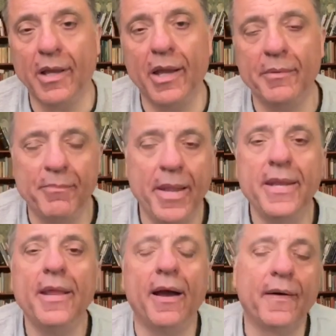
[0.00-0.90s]
and
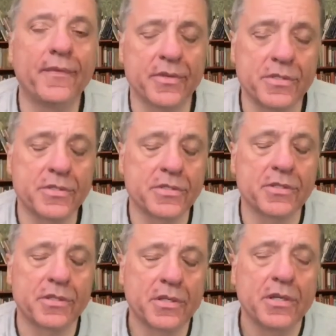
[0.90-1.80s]
many others,
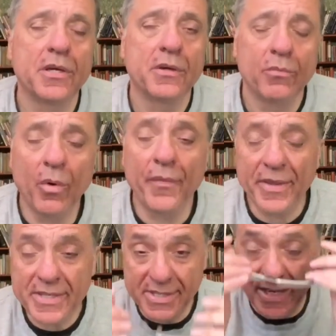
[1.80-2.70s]
what
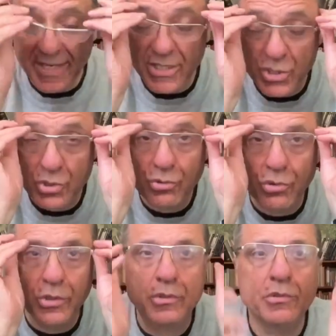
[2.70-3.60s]
they say is
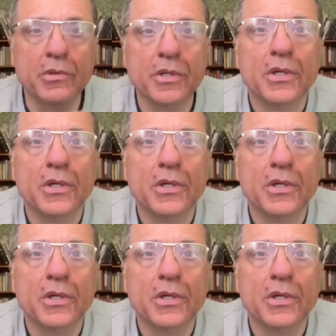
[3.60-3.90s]
true,